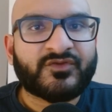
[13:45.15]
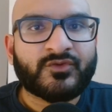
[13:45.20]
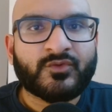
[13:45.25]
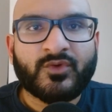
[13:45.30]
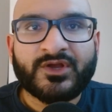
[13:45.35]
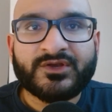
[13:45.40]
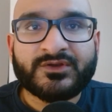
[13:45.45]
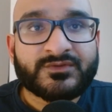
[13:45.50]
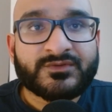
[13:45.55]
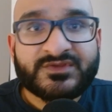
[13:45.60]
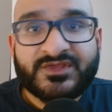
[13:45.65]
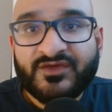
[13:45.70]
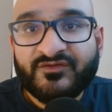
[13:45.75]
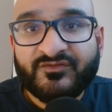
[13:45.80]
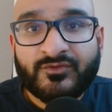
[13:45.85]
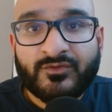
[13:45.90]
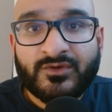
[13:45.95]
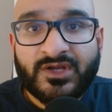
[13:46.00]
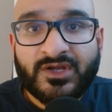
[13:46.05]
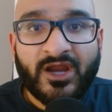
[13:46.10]
you want to save
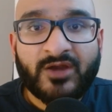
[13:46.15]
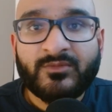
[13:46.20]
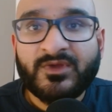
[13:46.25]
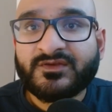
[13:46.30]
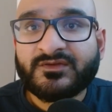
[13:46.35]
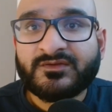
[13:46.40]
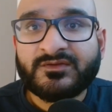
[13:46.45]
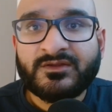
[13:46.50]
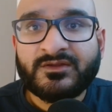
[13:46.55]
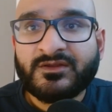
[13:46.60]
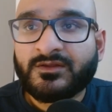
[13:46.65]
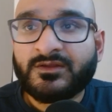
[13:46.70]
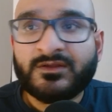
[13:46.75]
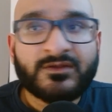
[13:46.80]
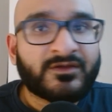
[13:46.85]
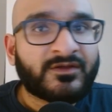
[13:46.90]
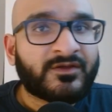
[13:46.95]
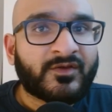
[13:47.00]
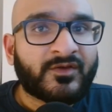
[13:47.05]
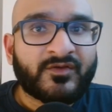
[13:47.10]
for retirement,
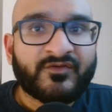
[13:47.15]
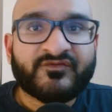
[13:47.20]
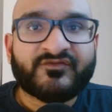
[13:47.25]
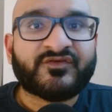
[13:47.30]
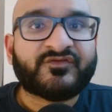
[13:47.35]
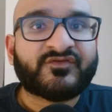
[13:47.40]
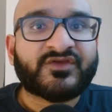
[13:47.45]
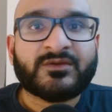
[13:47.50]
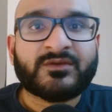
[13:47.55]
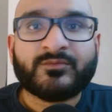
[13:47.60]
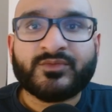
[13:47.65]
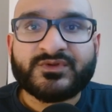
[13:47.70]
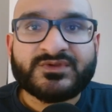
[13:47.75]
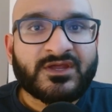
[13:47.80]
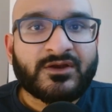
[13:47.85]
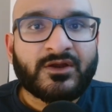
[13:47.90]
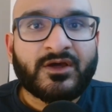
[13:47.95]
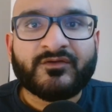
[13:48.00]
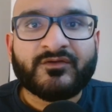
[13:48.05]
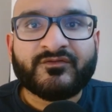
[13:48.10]

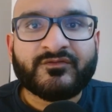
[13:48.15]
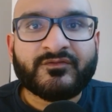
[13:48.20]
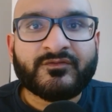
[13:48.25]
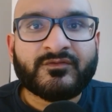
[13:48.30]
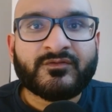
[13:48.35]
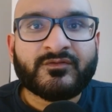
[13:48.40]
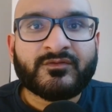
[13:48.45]
15% off.